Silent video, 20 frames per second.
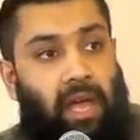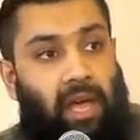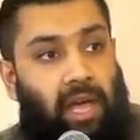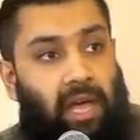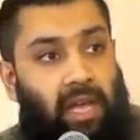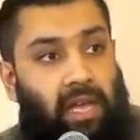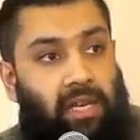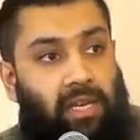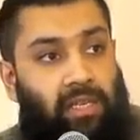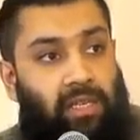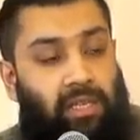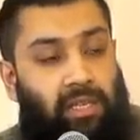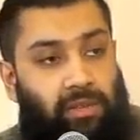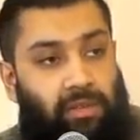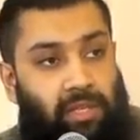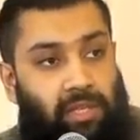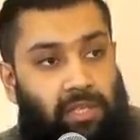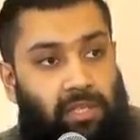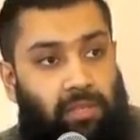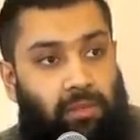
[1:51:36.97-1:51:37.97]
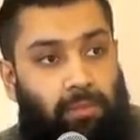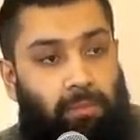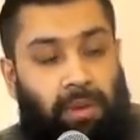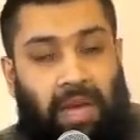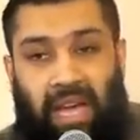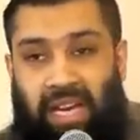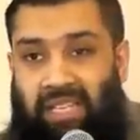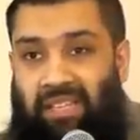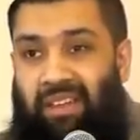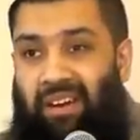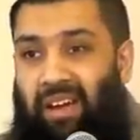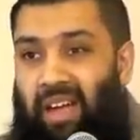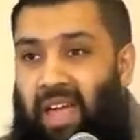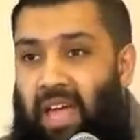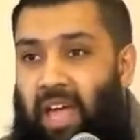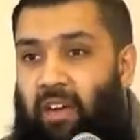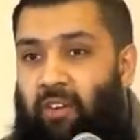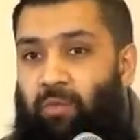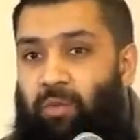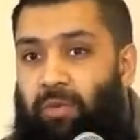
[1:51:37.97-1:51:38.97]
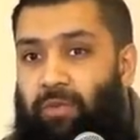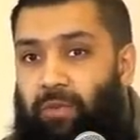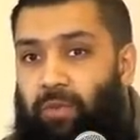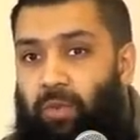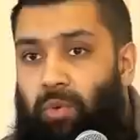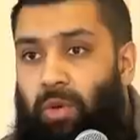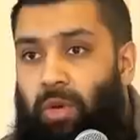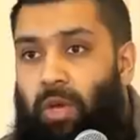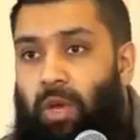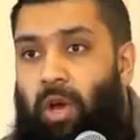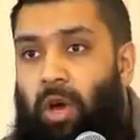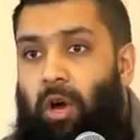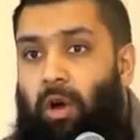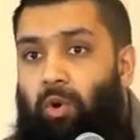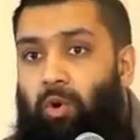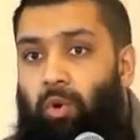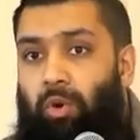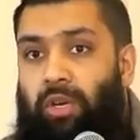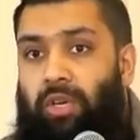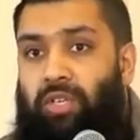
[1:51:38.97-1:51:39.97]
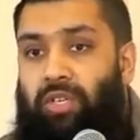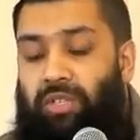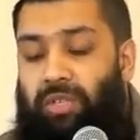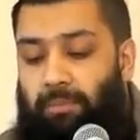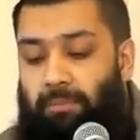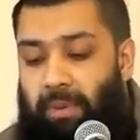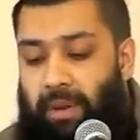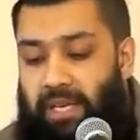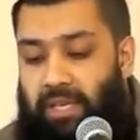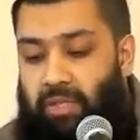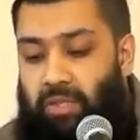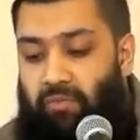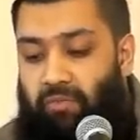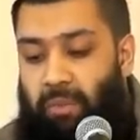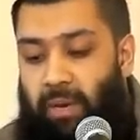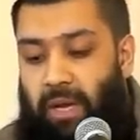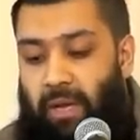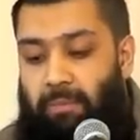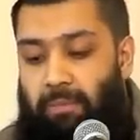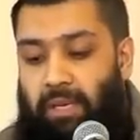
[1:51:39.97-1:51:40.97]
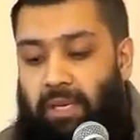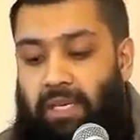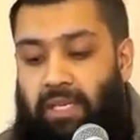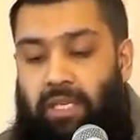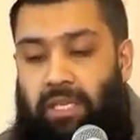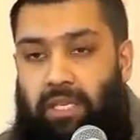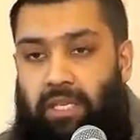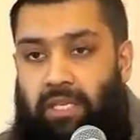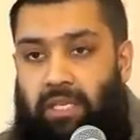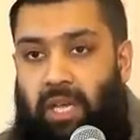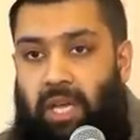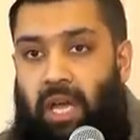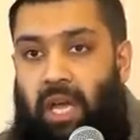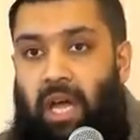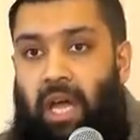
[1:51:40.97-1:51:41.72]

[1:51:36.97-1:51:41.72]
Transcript: and this pact that I have with you according to the best of my abilities.